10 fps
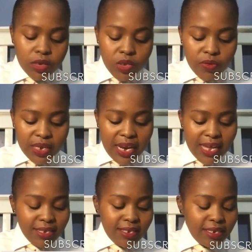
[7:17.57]
So the
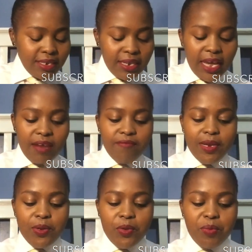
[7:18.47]
last
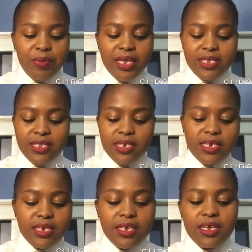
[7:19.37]
envelope is
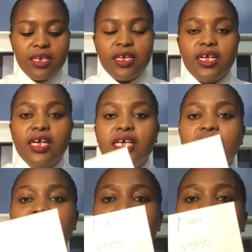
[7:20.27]
the
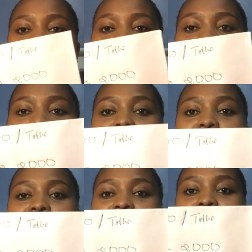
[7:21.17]

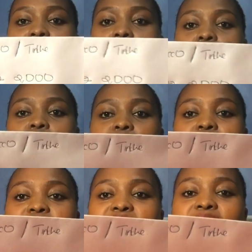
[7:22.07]
Chama Sako
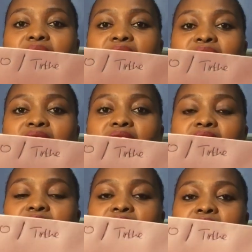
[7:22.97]
Tithe
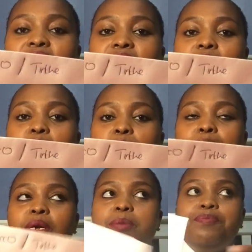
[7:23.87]

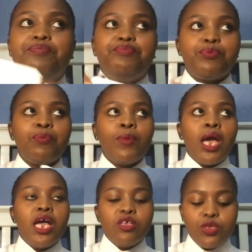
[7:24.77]
envelope.
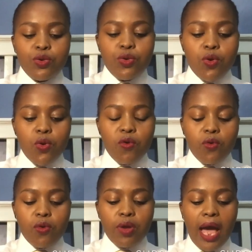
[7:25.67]

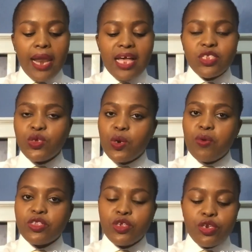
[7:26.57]
So I'll ask you a
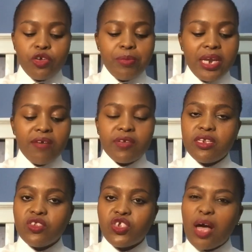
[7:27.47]
question. Do you believe
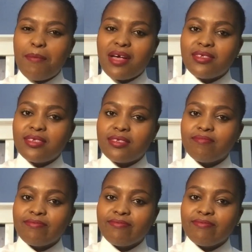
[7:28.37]
in chamas?